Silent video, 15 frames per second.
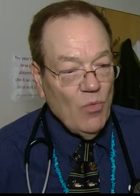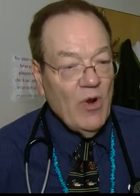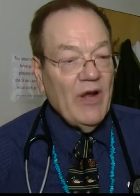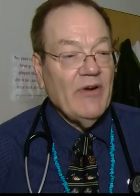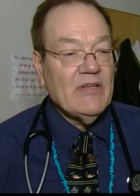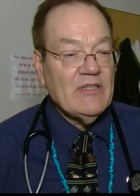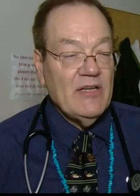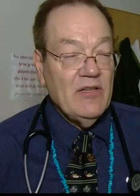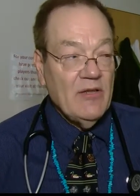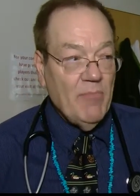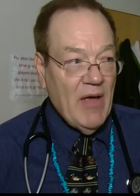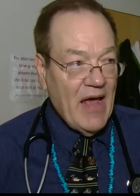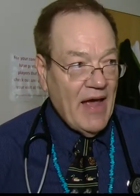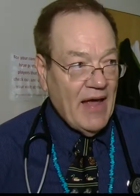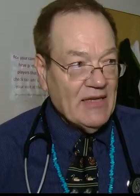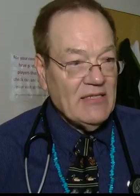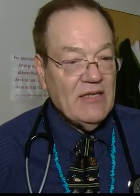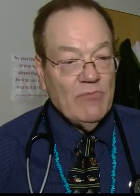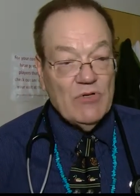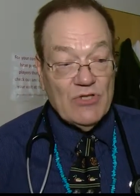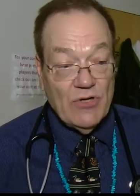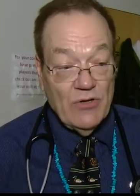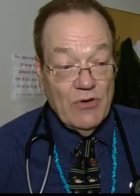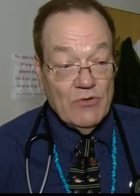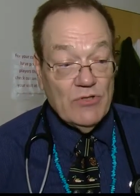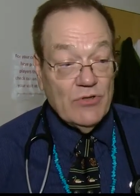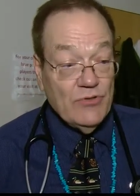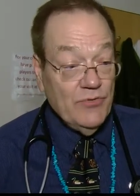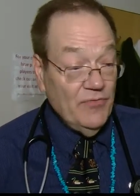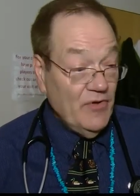whereas in the past it was closer
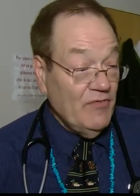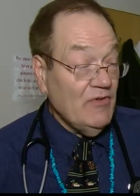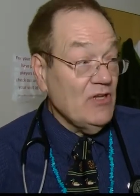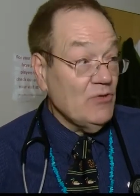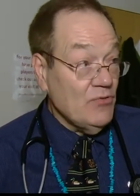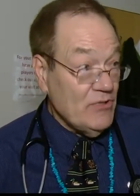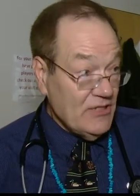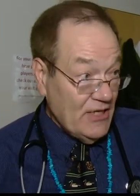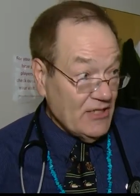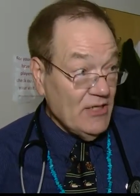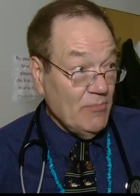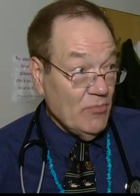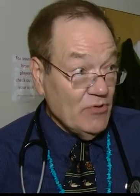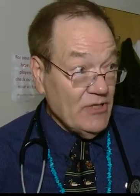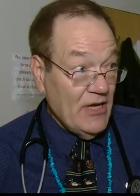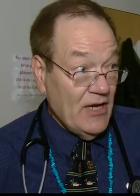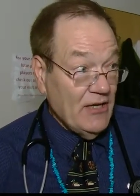to 50 to 60%.